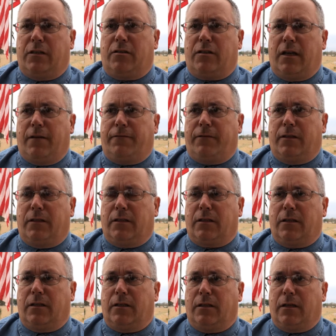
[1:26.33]
stuff,
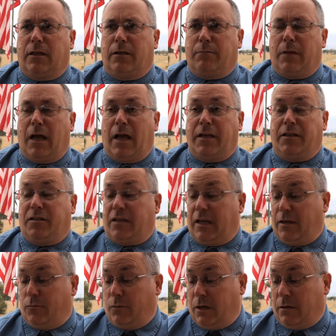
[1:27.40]
I
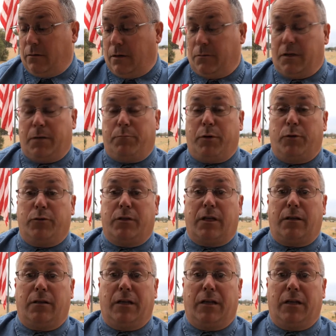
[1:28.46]
decided, well, I'm going to post.